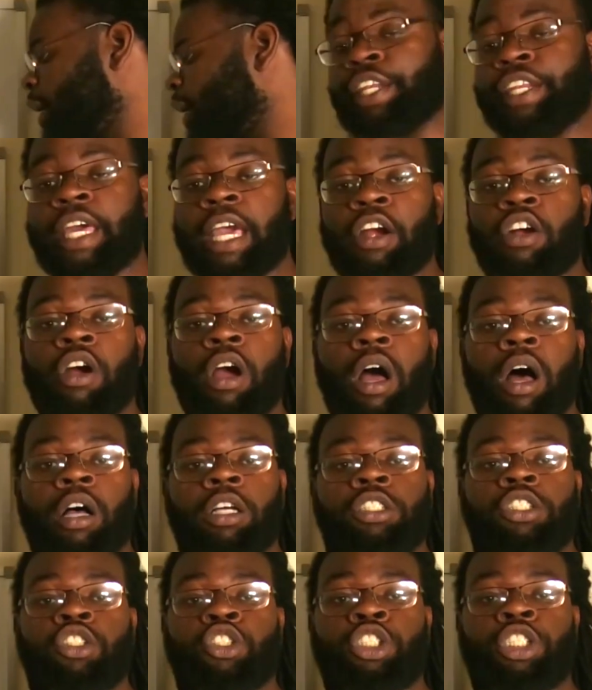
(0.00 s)
Conagra
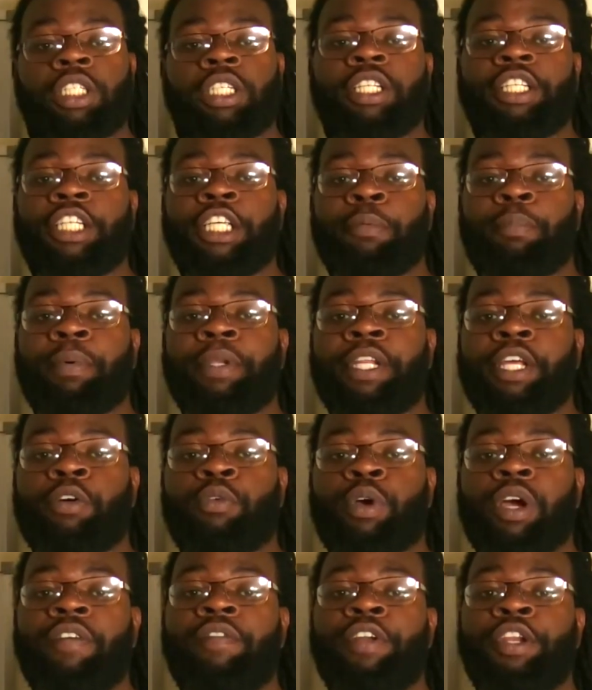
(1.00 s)
also took a dip in their
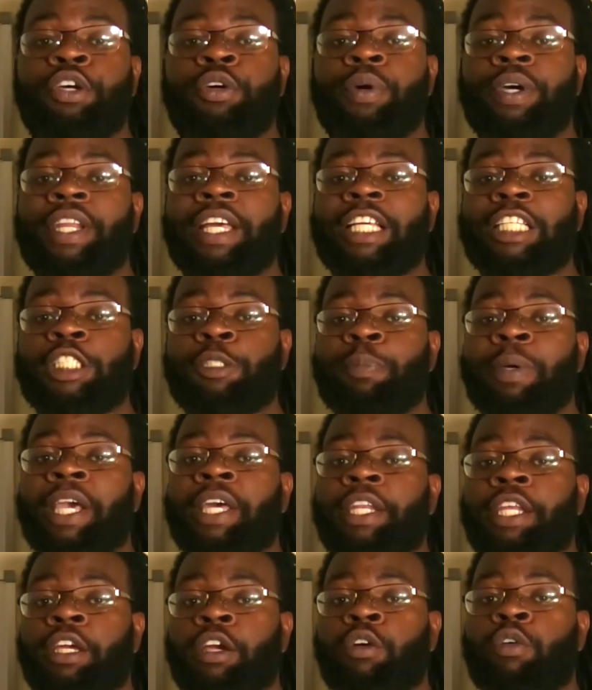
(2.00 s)
revenue and their
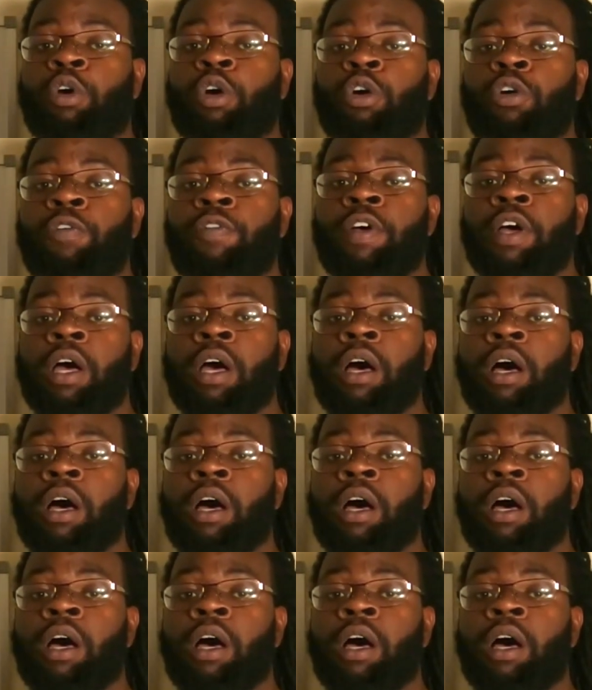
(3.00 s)
expected growth